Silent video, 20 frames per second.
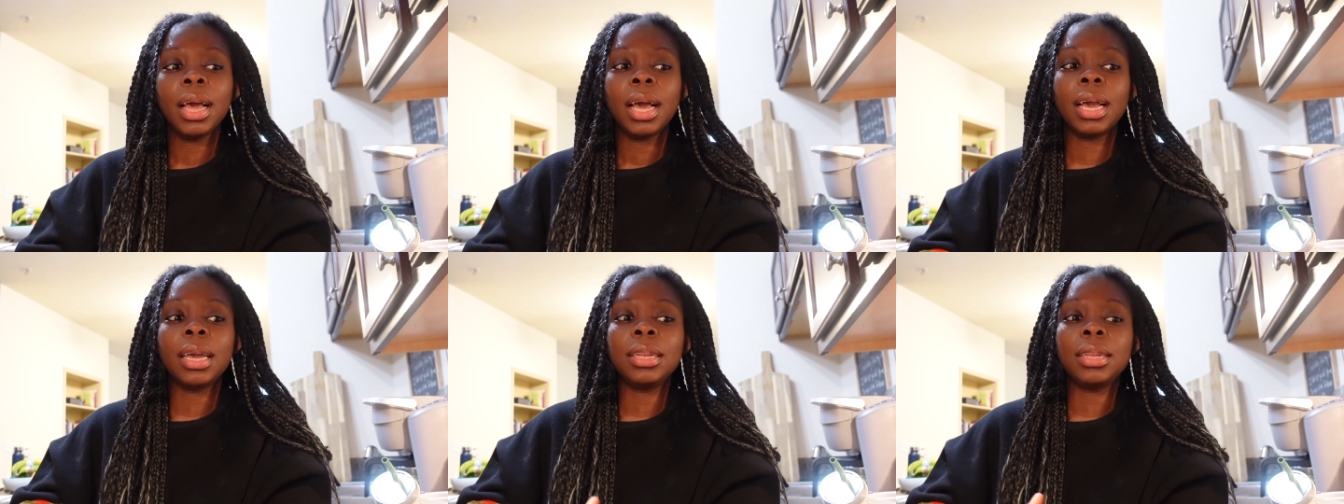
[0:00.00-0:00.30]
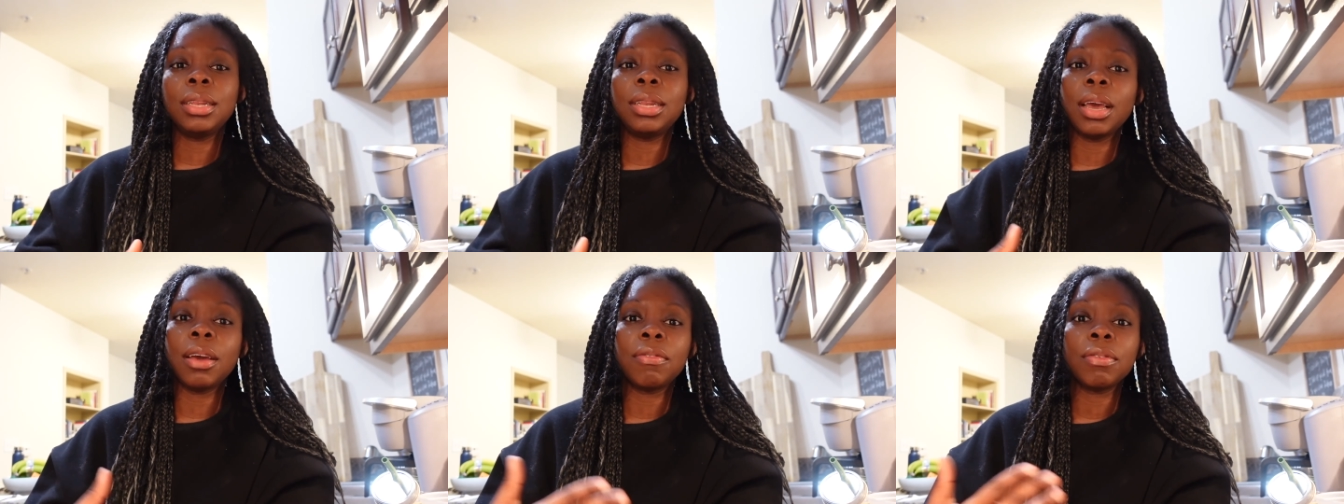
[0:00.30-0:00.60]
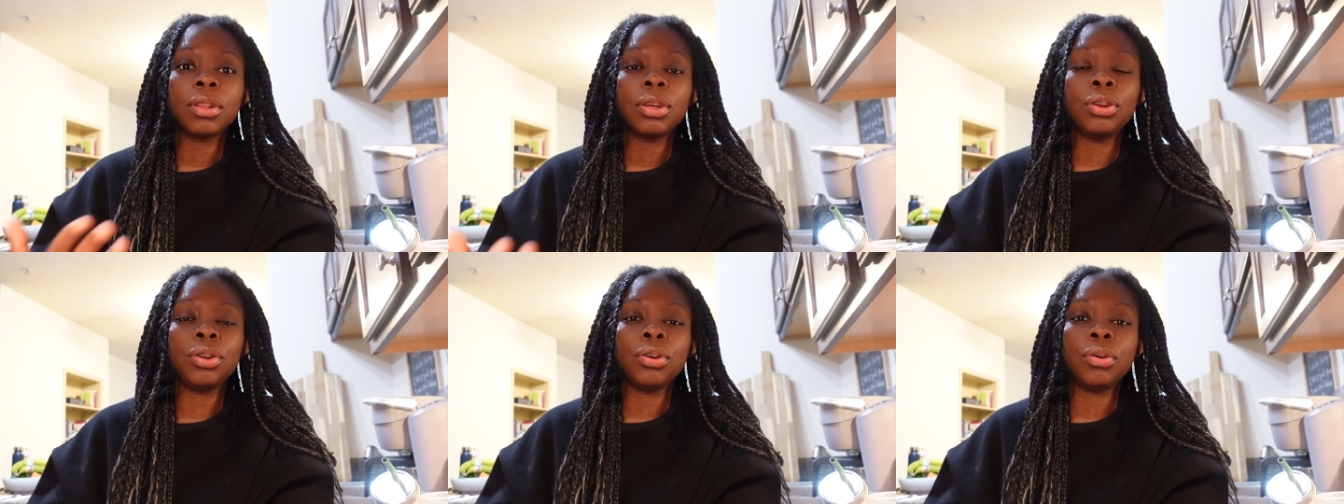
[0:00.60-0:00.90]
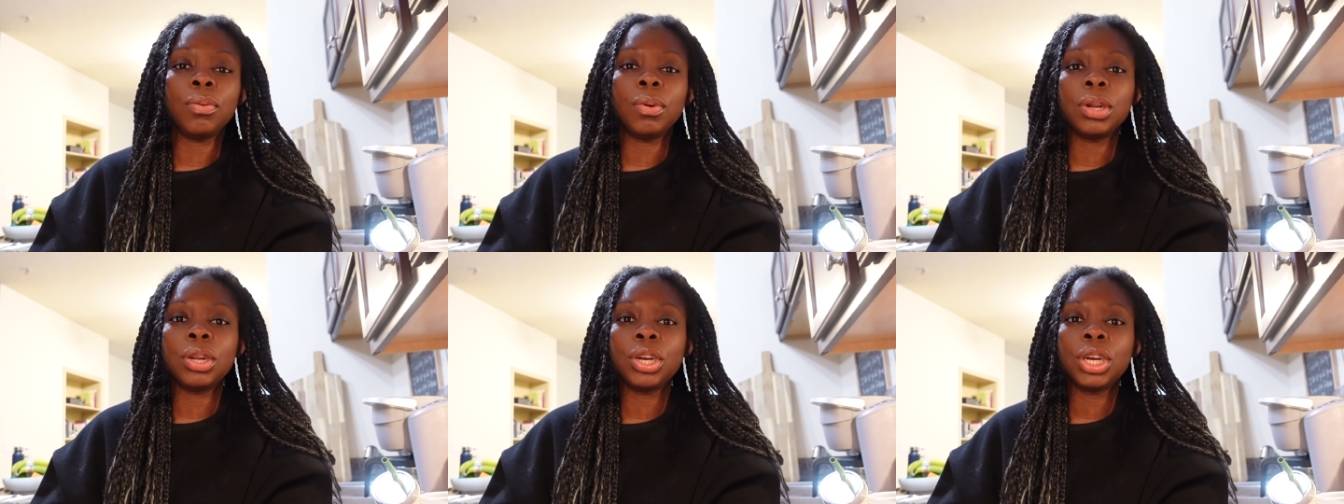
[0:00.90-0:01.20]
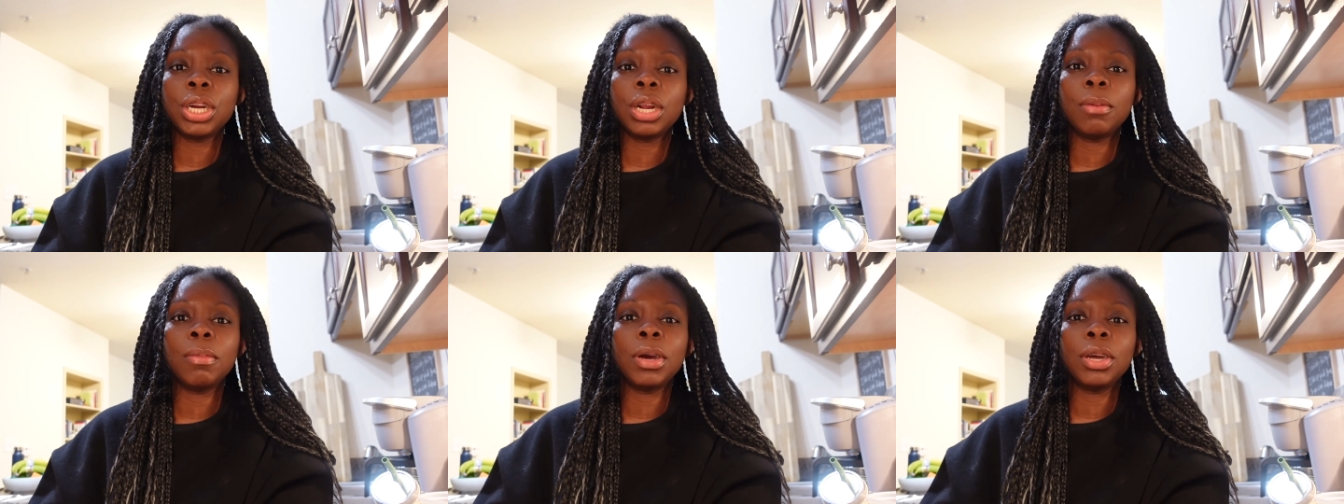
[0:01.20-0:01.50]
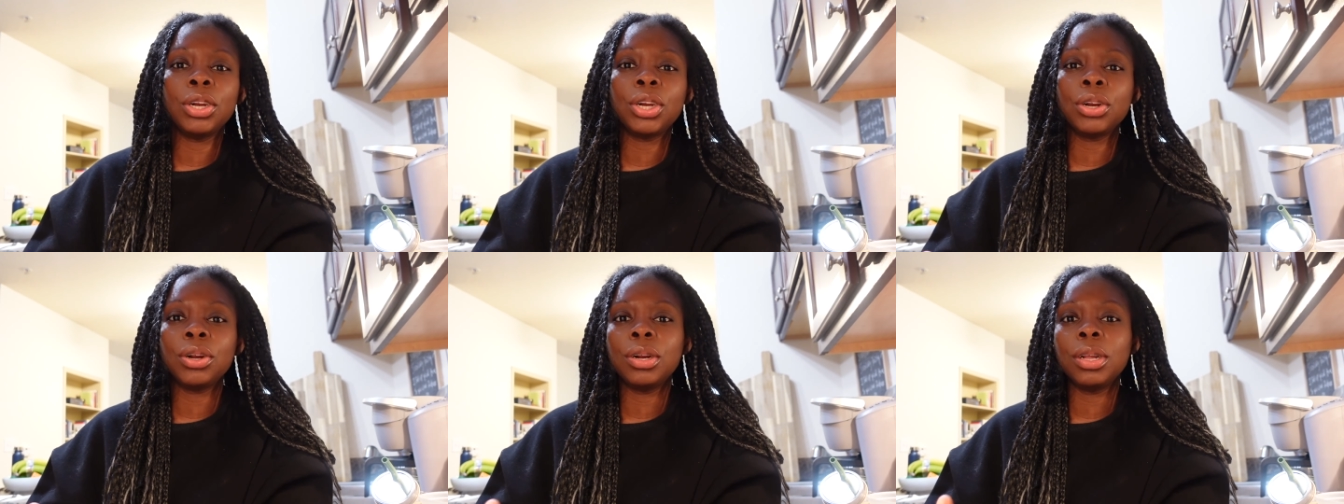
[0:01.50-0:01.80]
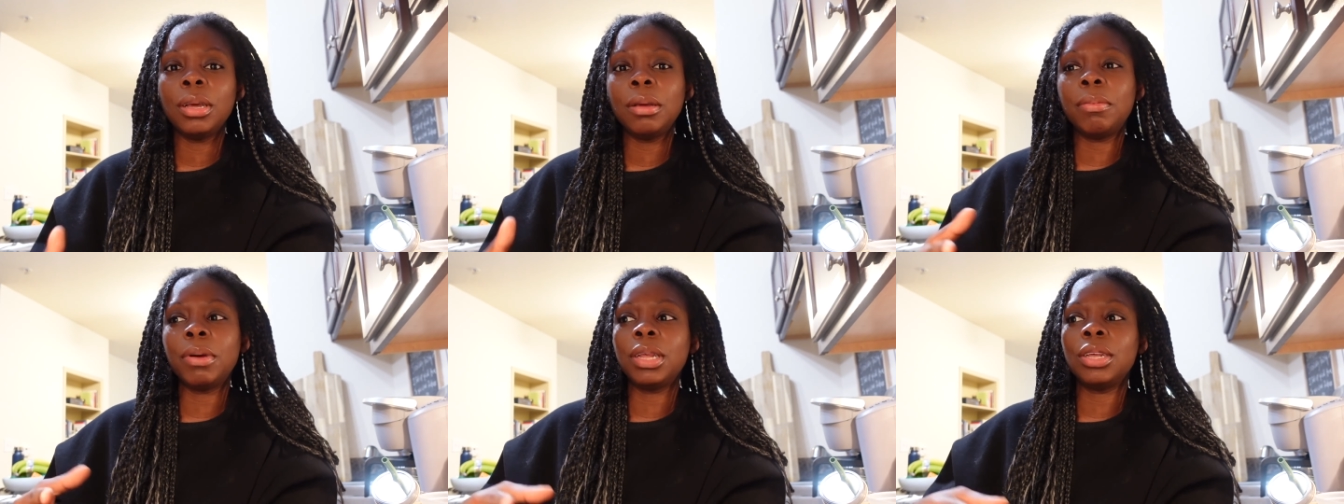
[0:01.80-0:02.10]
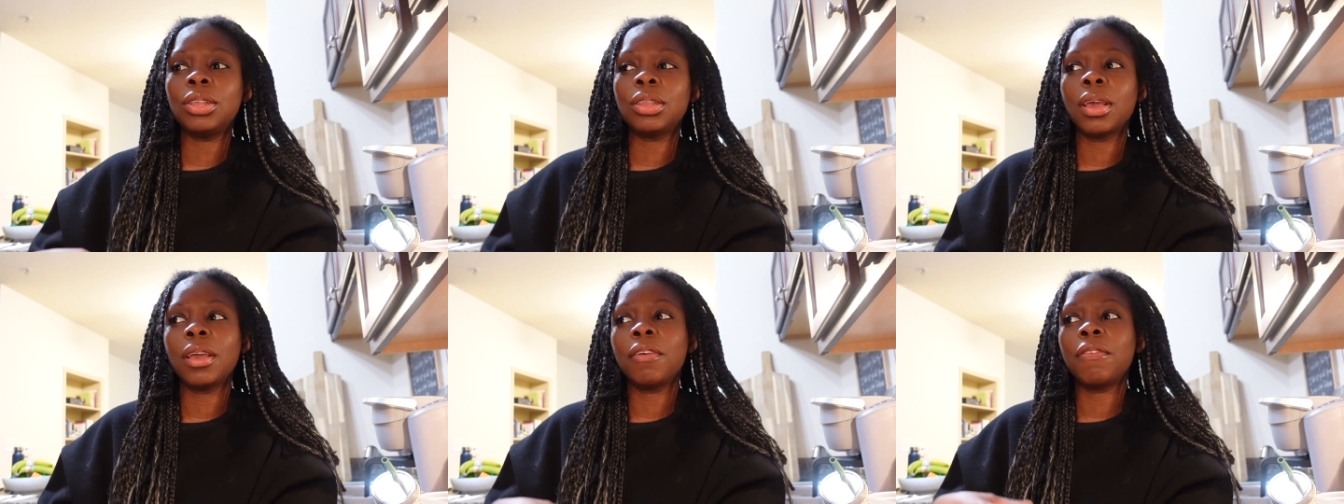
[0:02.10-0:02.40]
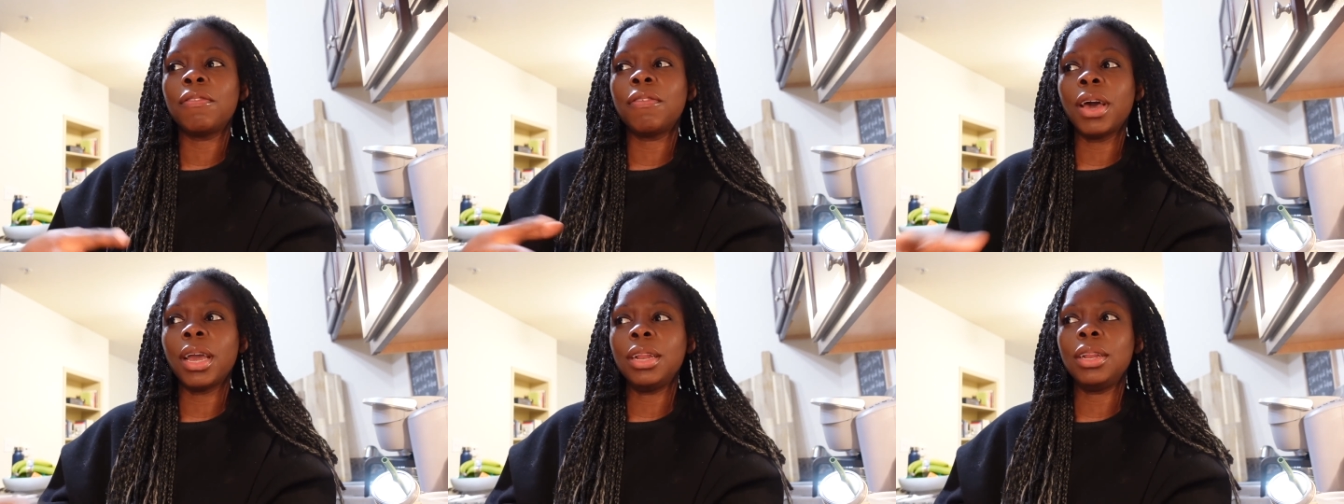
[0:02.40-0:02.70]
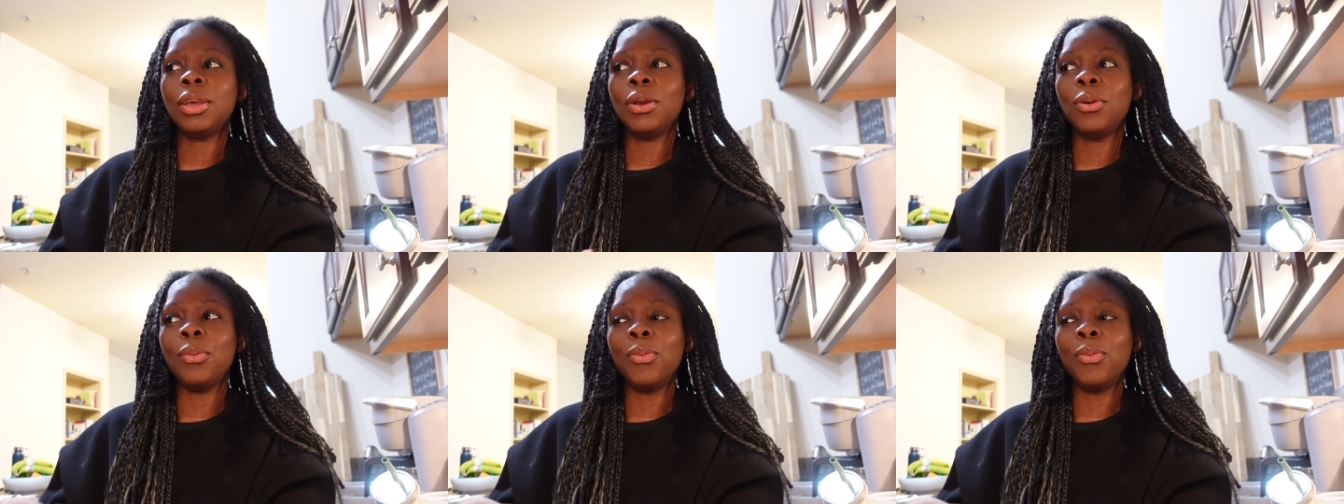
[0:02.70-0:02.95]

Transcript: i definitely do want to share my journey but it's like finding